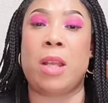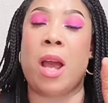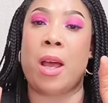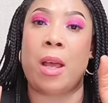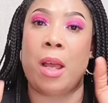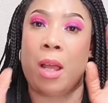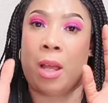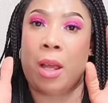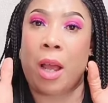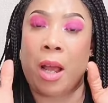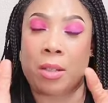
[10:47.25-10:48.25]
They are
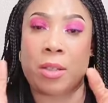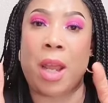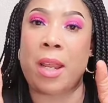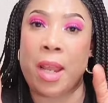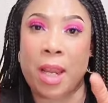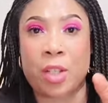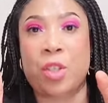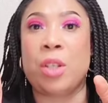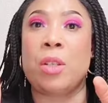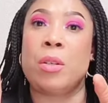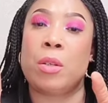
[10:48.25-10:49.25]

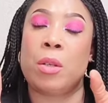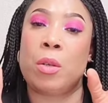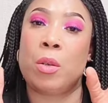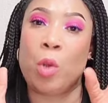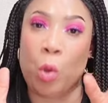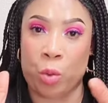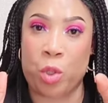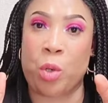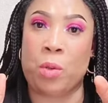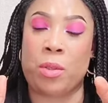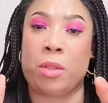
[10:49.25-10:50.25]
anti-aging
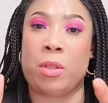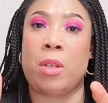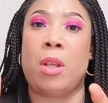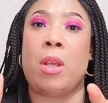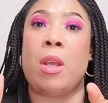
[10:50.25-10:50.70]
lotions.